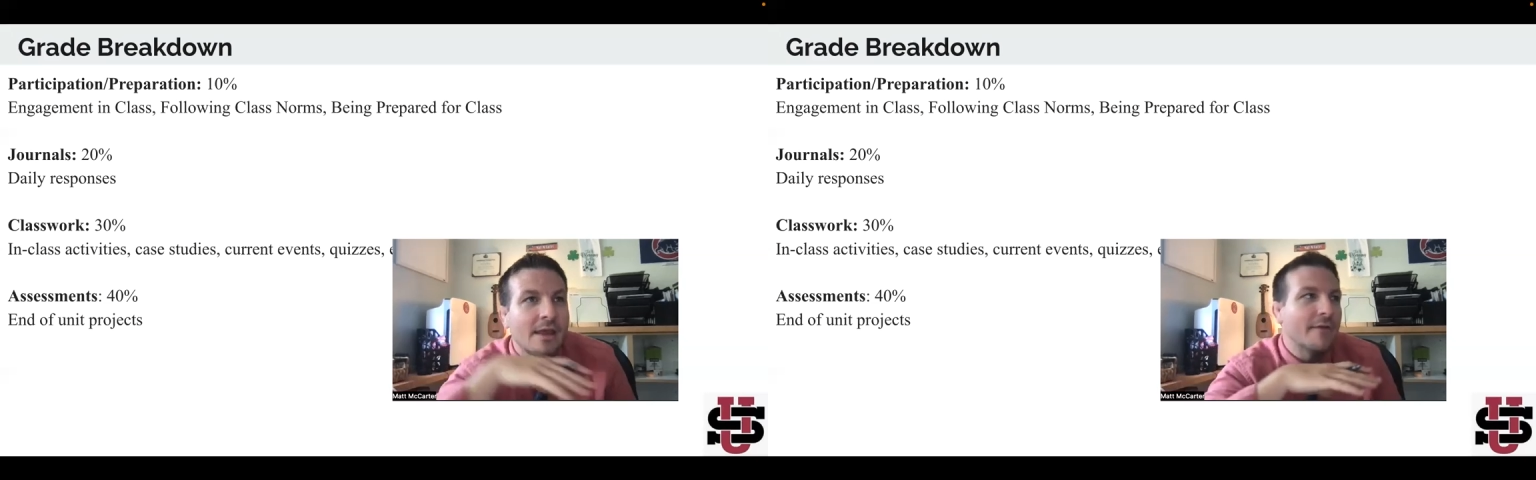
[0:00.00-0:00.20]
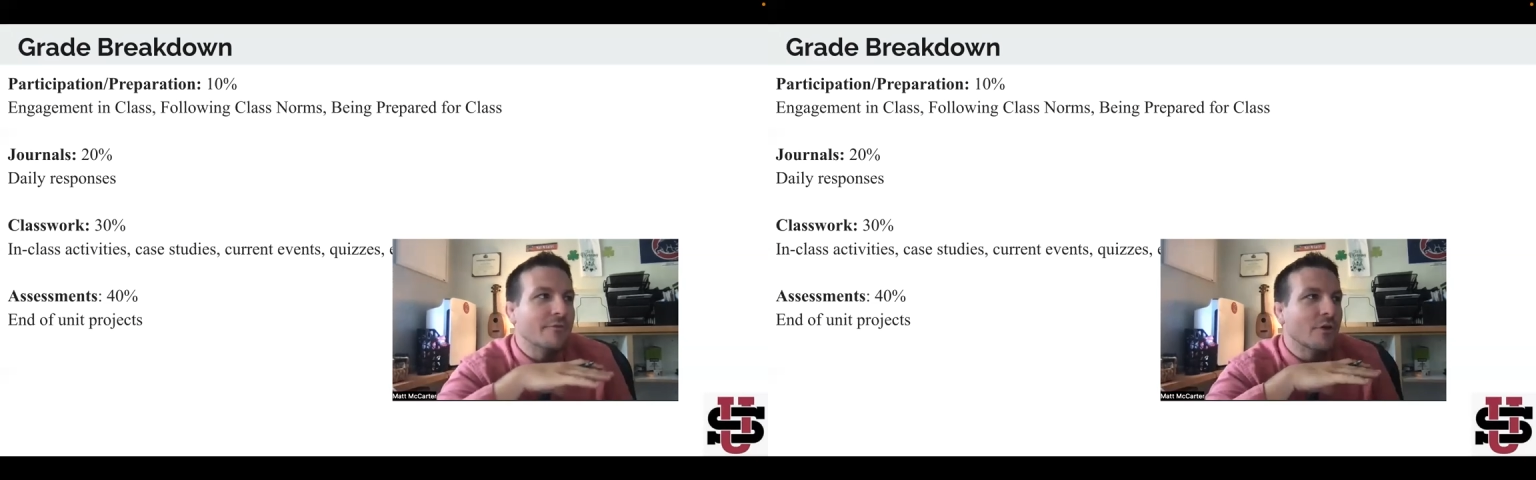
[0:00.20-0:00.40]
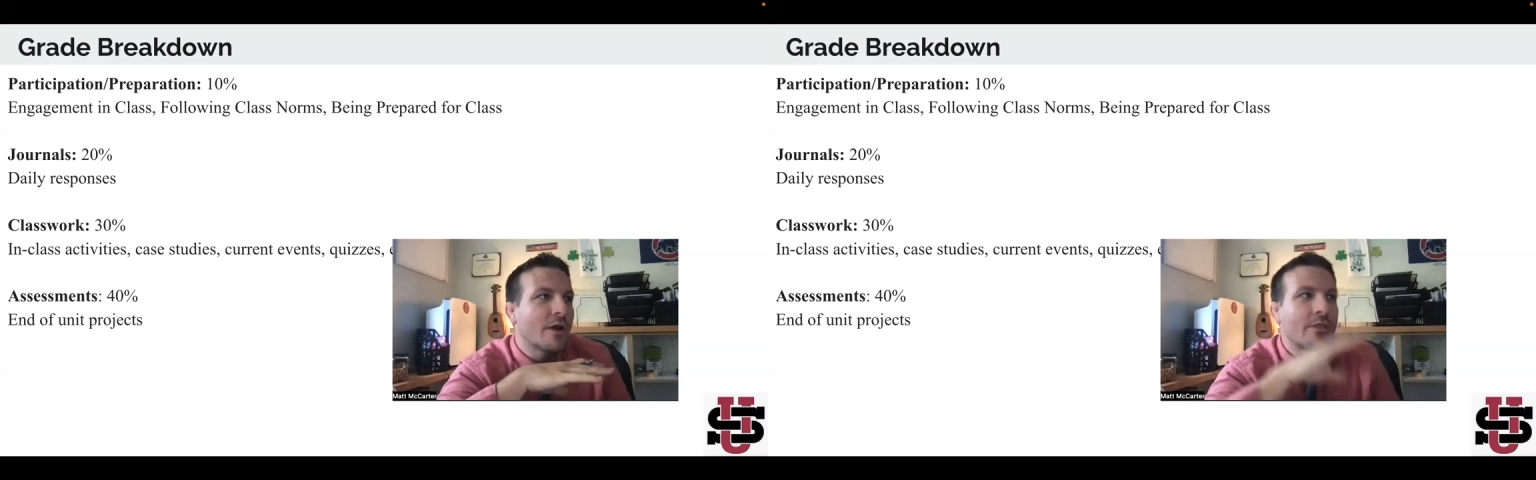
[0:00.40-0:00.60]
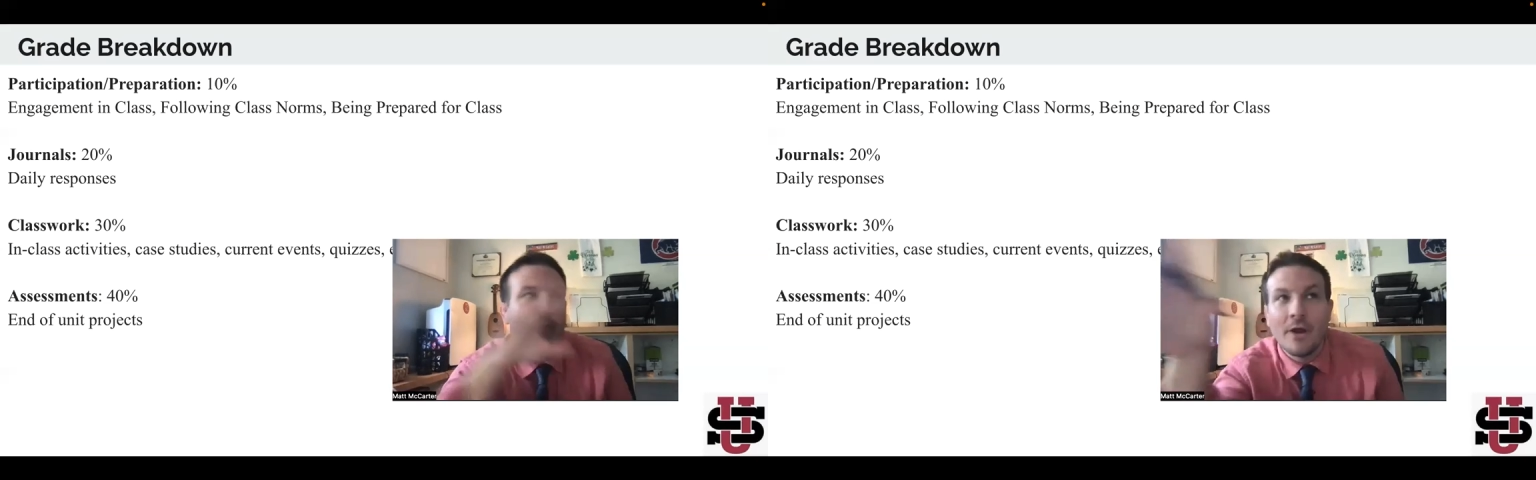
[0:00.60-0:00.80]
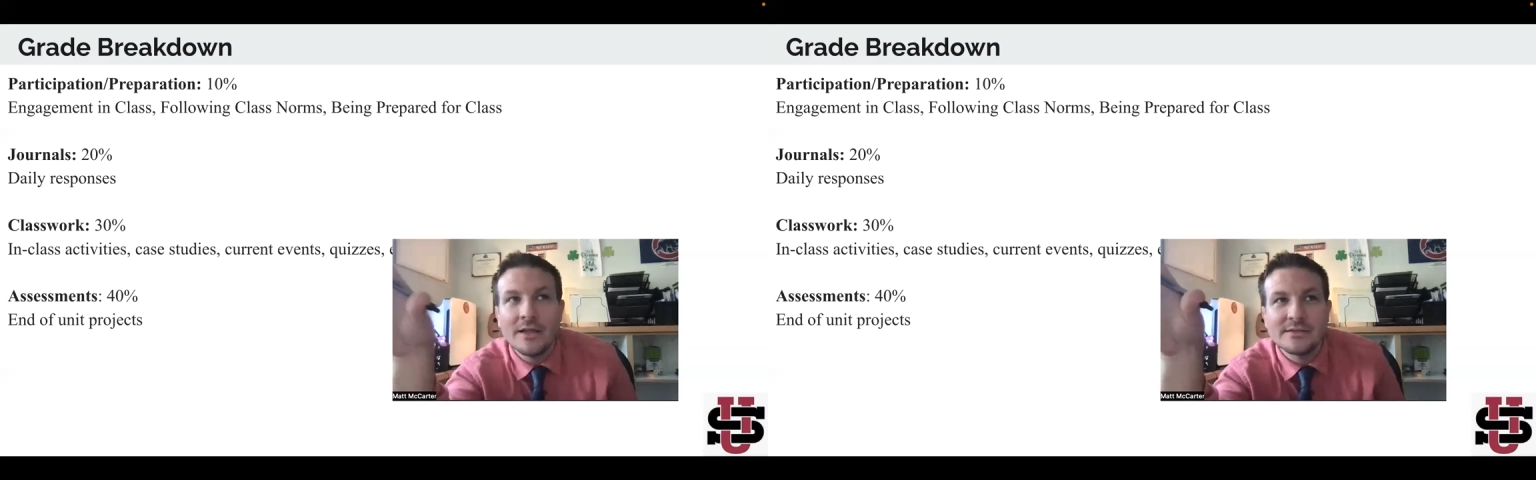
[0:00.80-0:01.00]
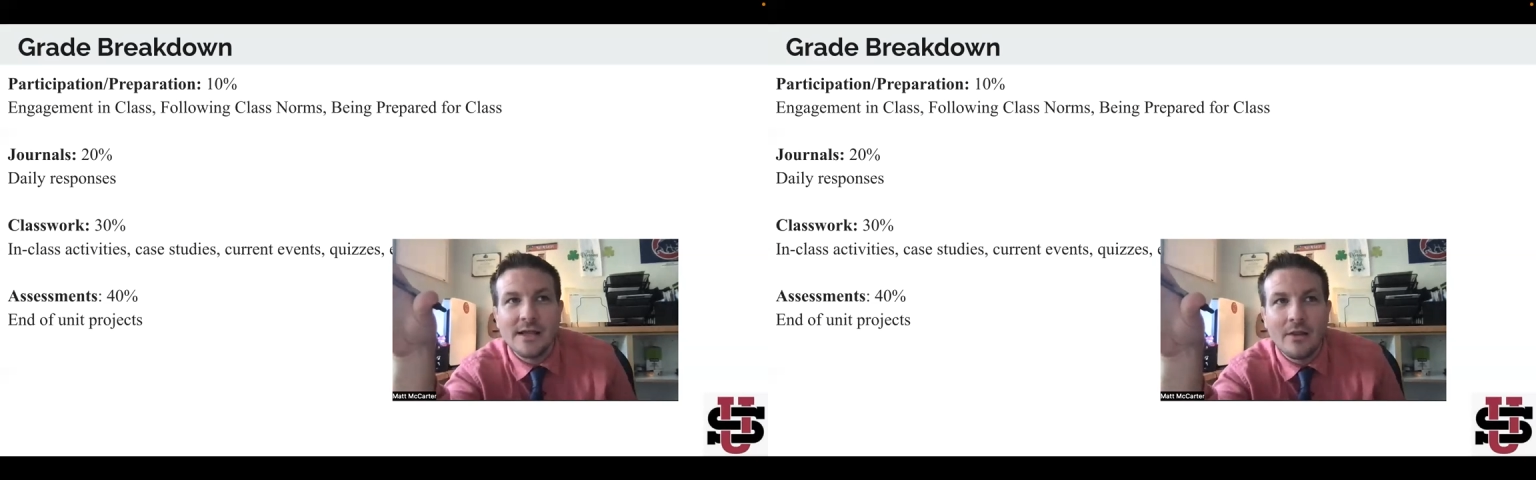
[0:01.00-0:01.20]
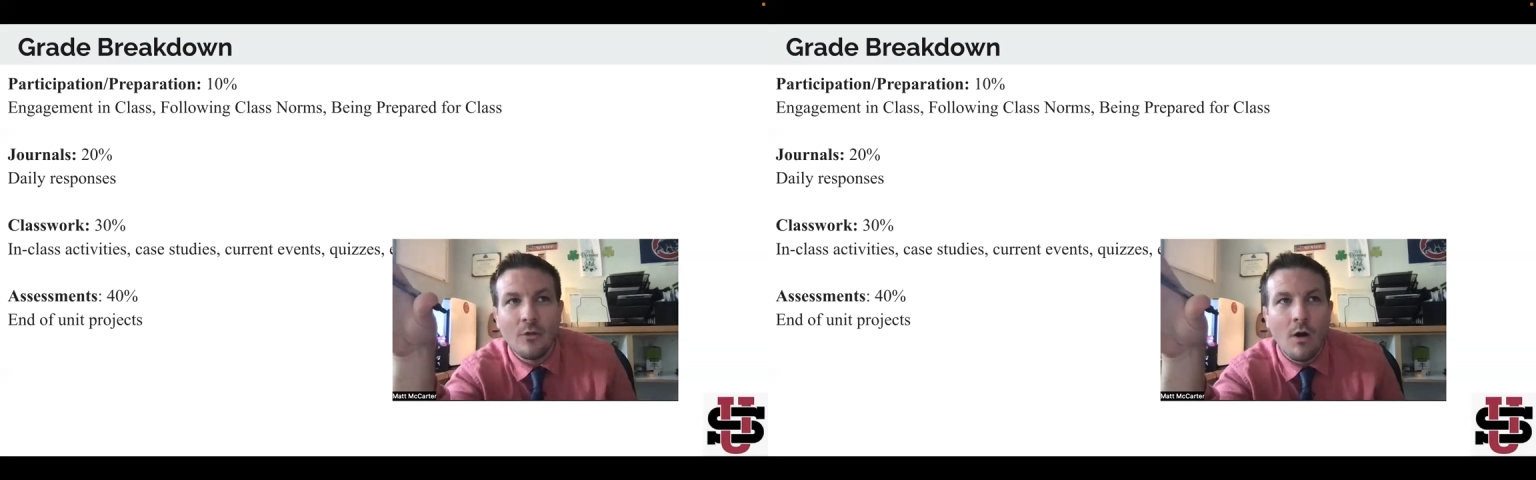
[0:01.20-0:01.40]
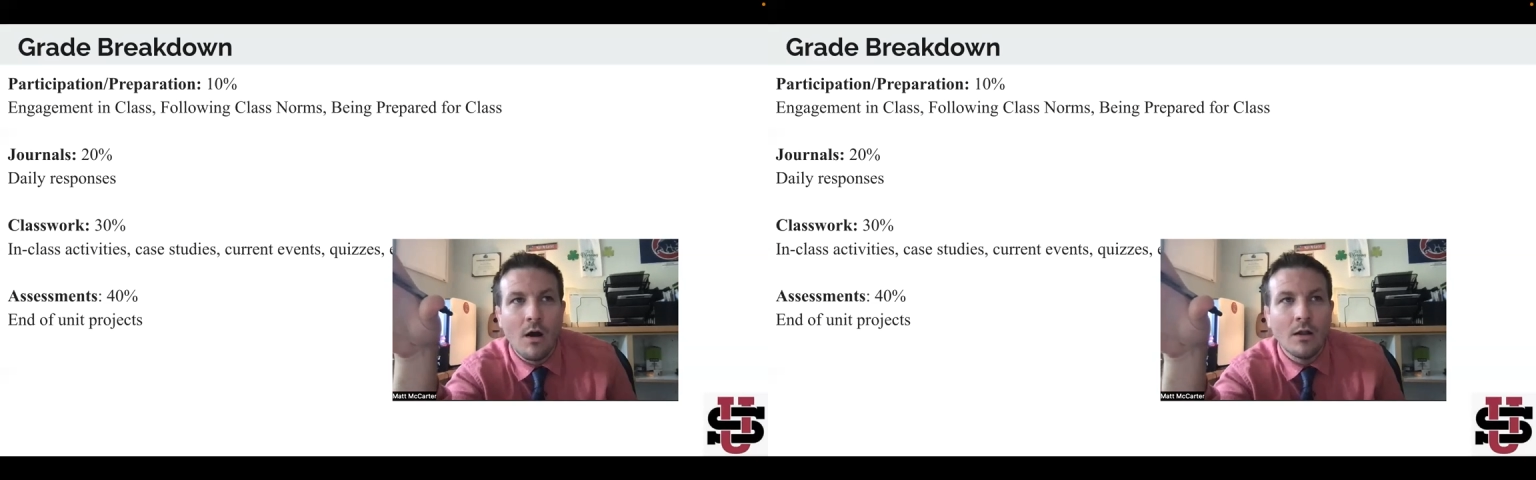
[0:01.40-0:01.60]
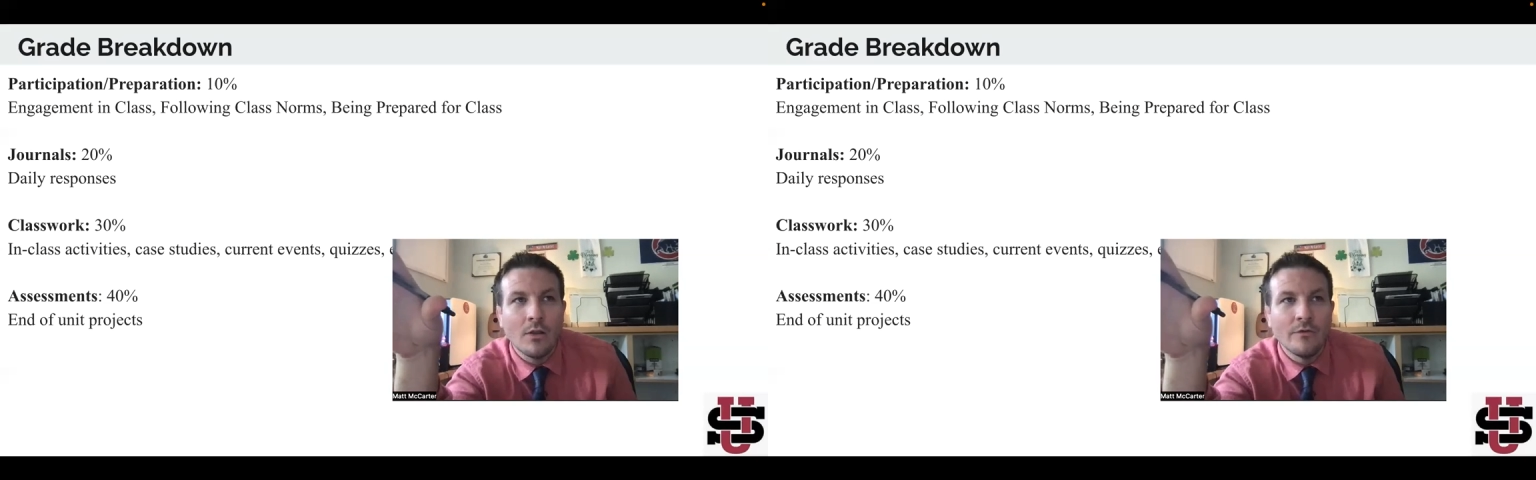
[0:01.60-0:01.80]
if you look on the right side of the wall